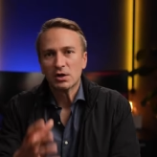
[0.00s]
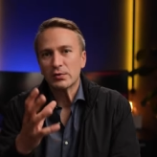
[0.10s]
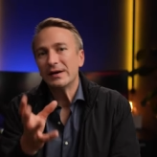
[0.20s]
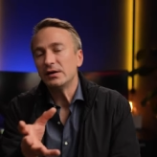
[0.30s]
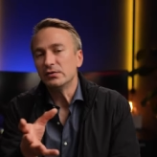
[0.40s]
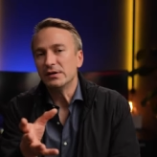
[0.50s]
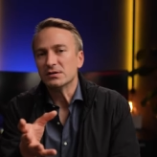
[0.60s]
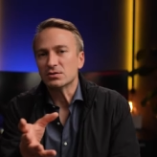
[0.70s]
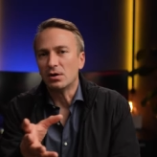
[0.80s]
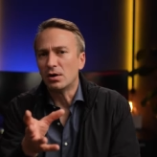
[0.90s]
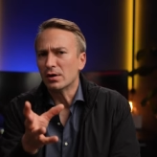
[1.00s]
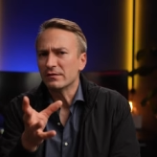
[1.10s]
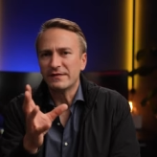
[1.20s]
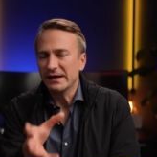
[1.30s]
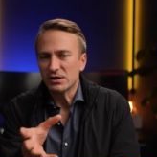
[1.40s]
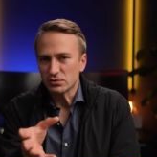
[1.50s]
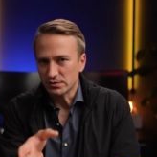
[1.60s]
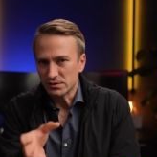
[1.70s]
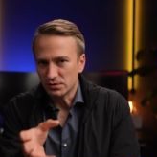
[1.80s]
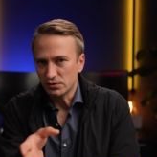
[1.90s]
Credit unions are financial
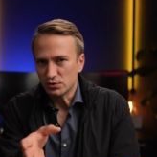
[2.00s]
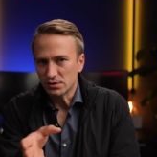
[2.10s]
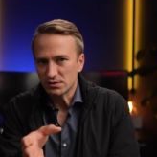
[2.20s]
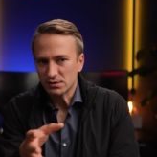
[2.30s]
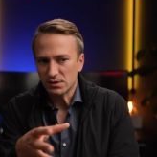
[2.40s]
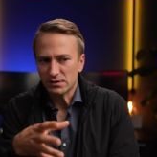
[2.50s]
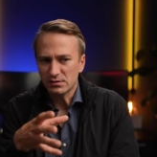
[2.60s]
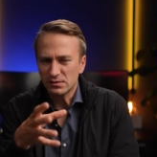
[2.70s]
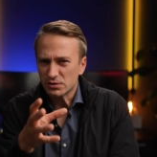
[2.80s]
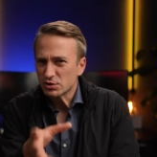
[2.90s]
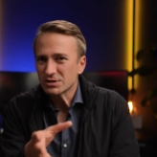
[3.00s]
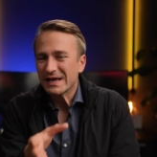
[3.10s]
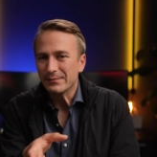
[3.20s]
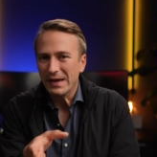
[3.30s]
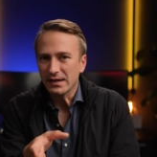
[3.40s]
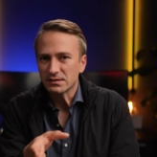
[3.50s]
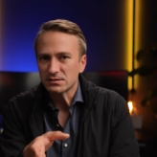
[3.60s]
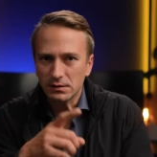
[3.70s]
institutions. They're, they're just like banks.